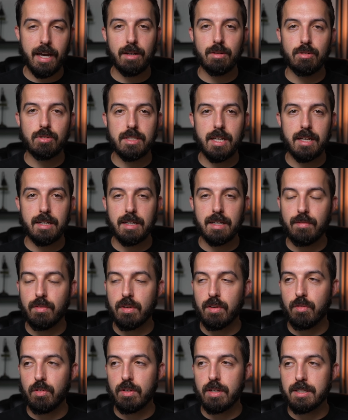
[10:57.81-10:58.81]
understand it, even
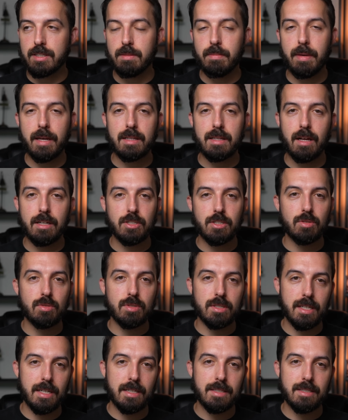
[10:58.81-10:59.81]
if it doesn't make logical
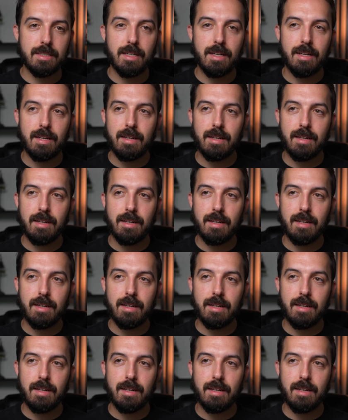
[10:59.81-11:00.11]
sense